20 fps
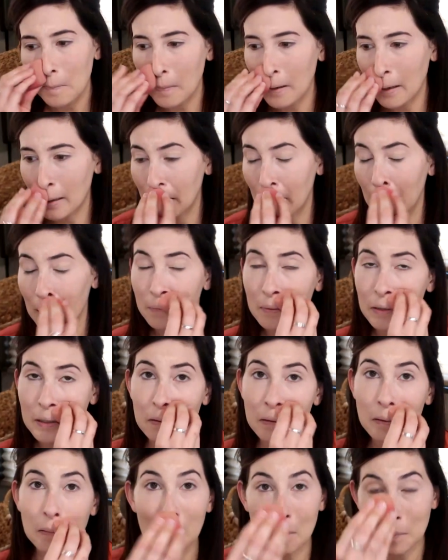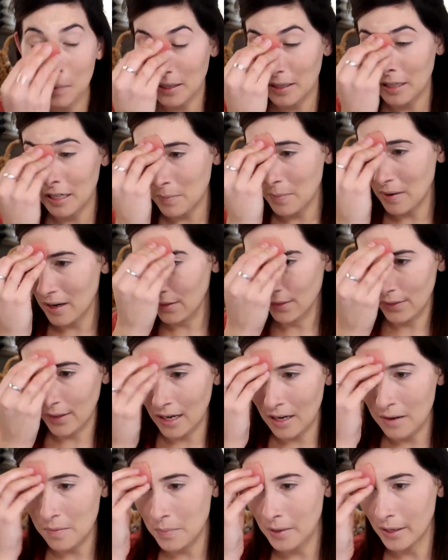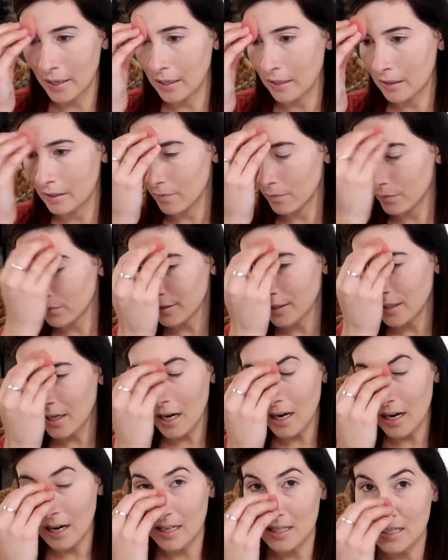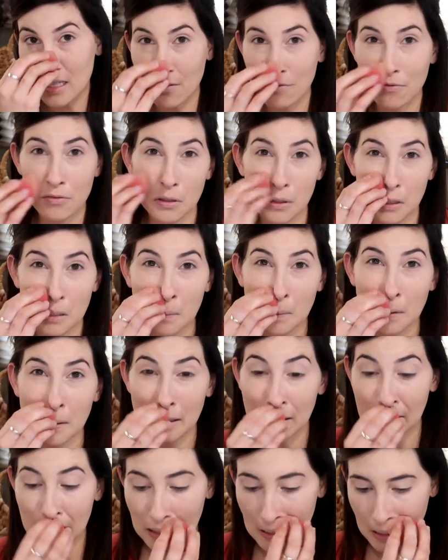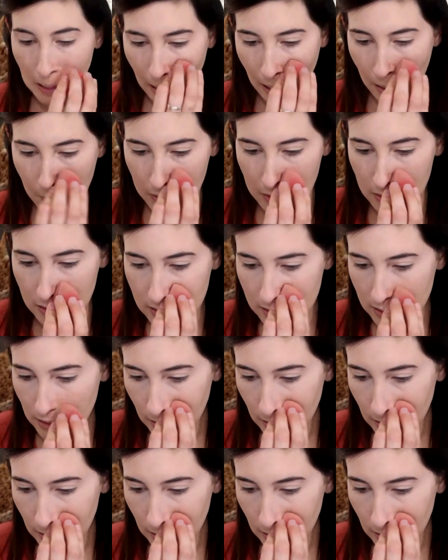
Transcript: And I don't hear him complaining about that, but yeah, I just have really weird eating habits.